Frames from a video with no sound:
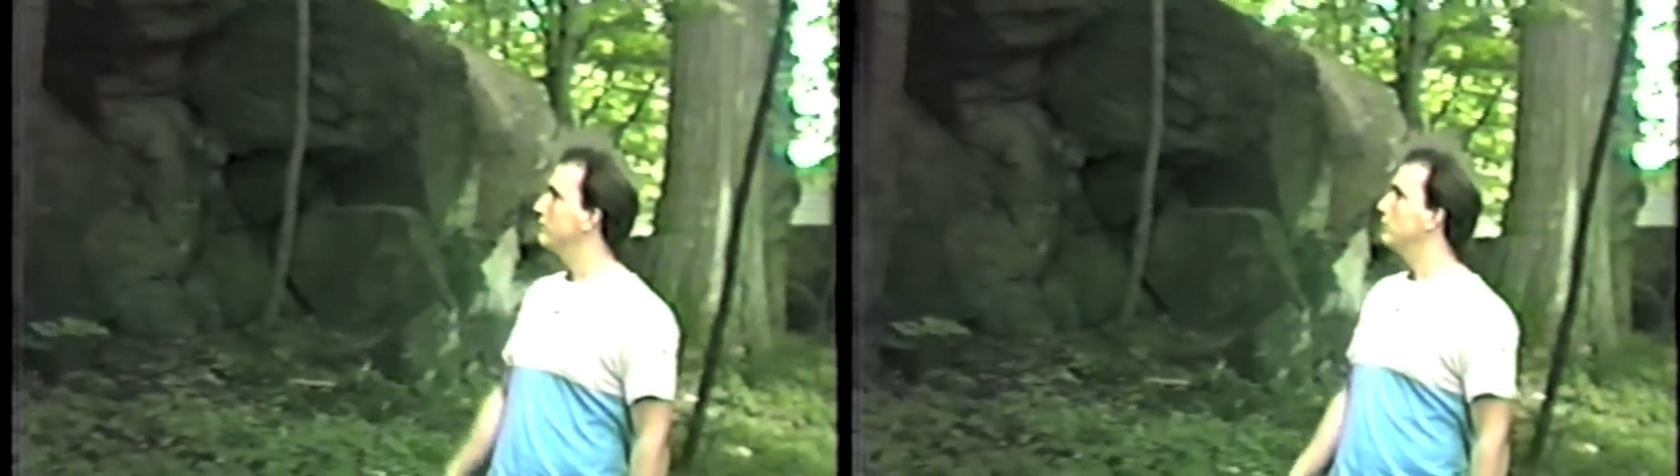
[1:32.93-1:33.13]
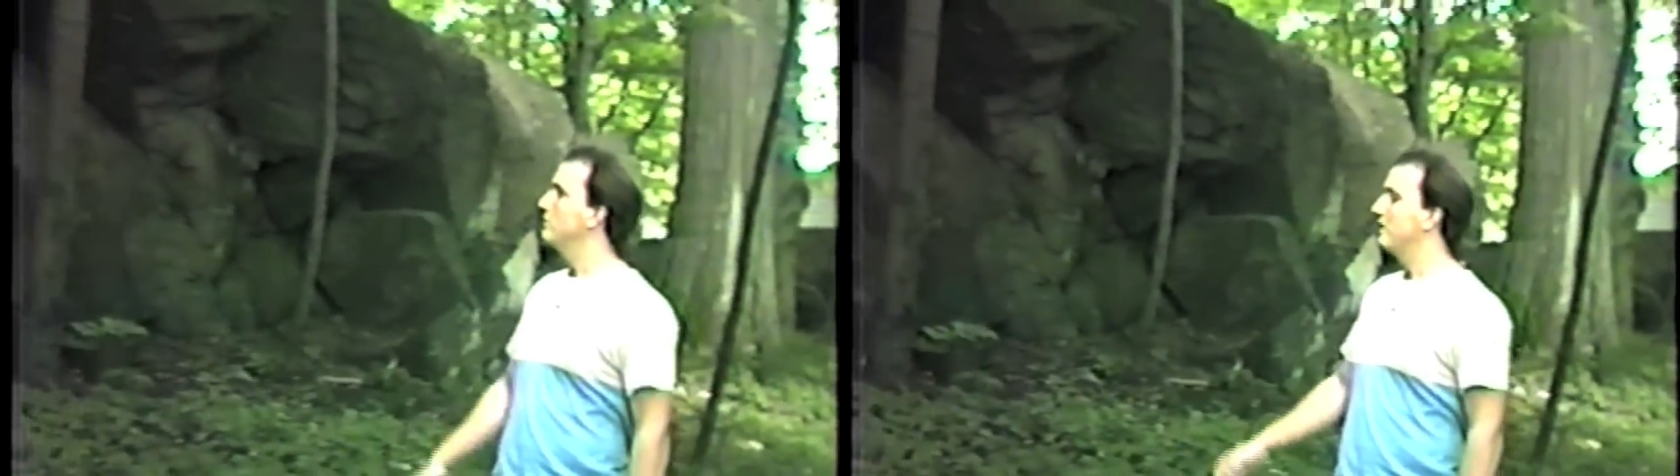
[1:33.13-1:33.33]

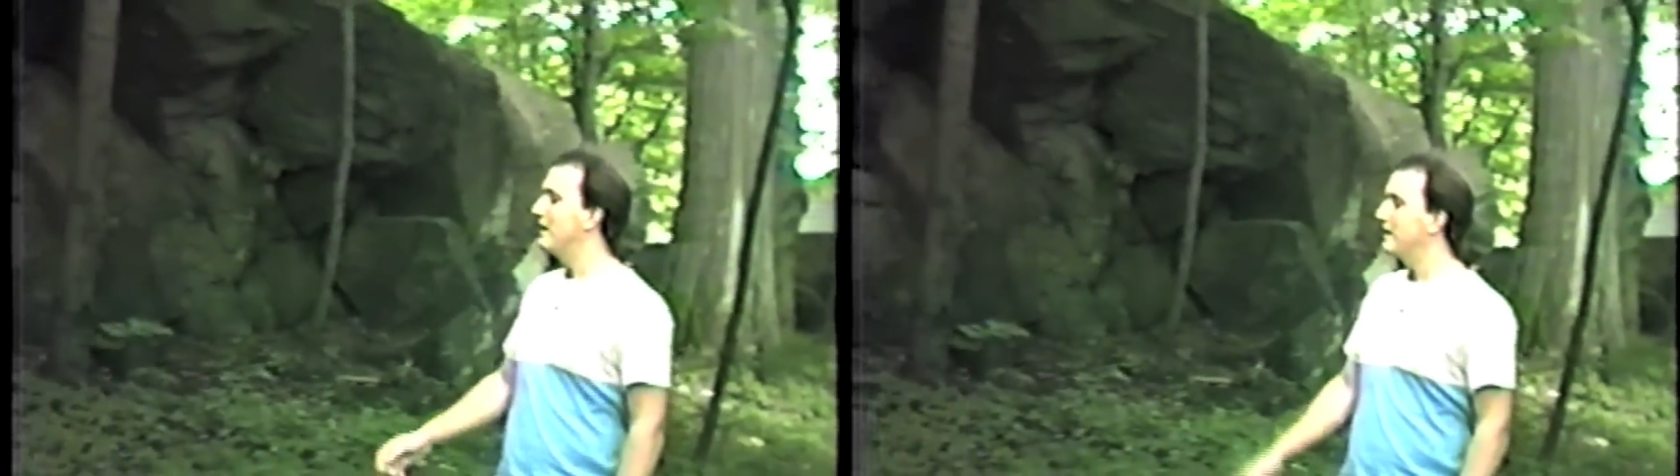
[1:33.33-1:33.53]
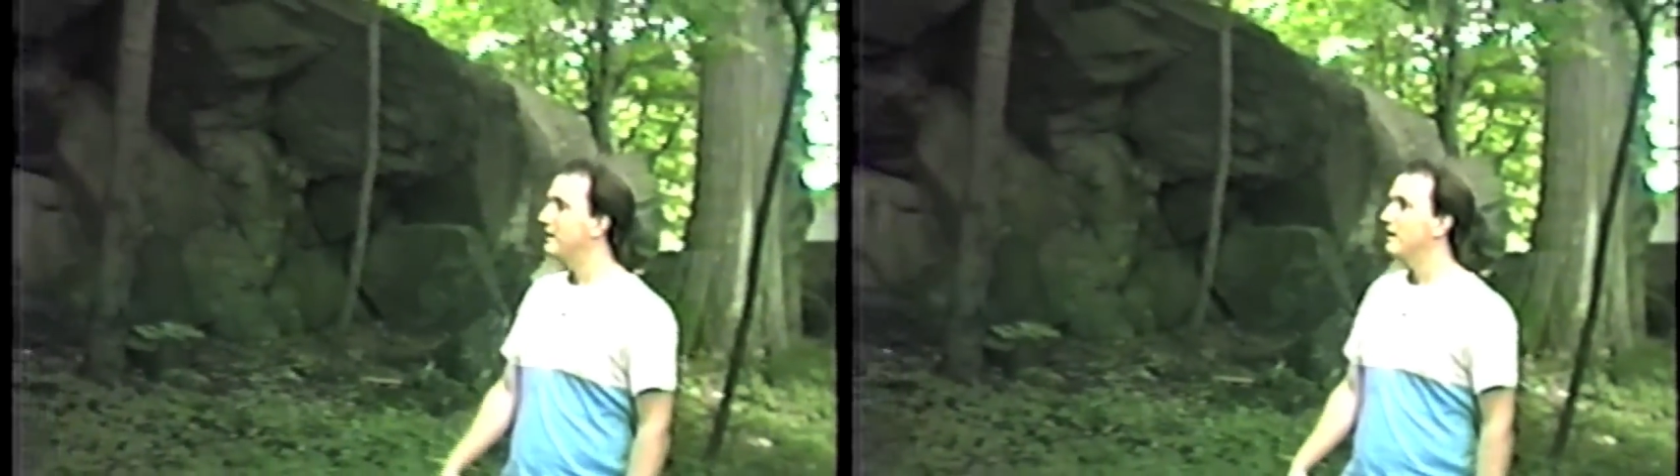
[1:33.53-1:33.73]
is always
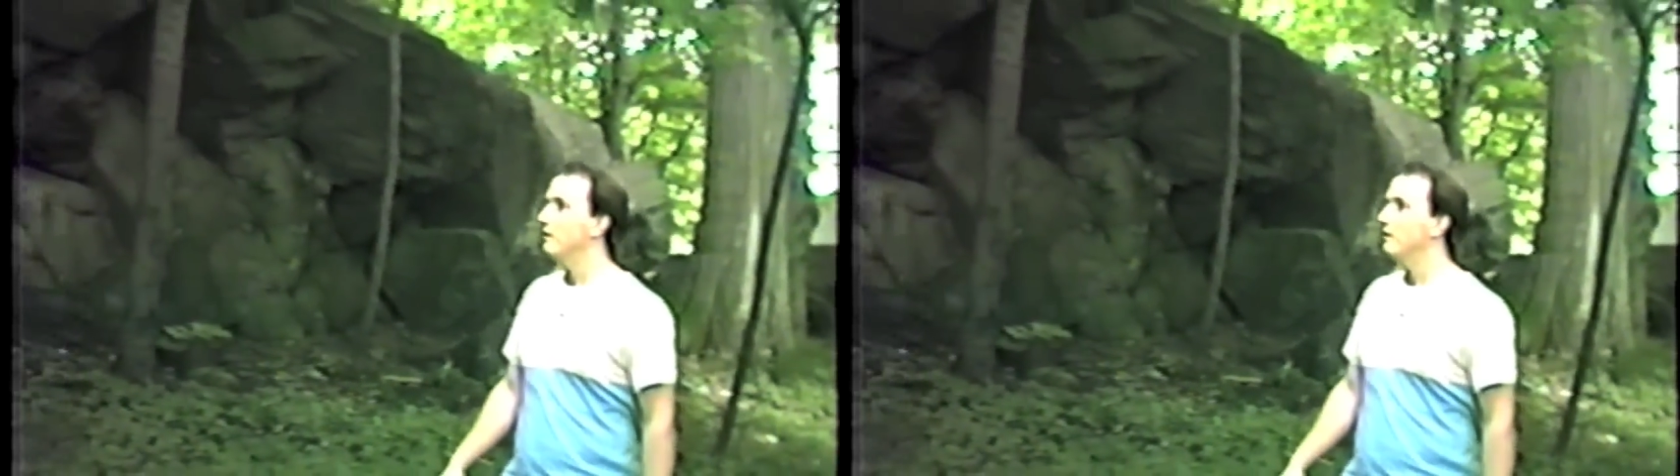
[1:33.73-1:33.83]
hanging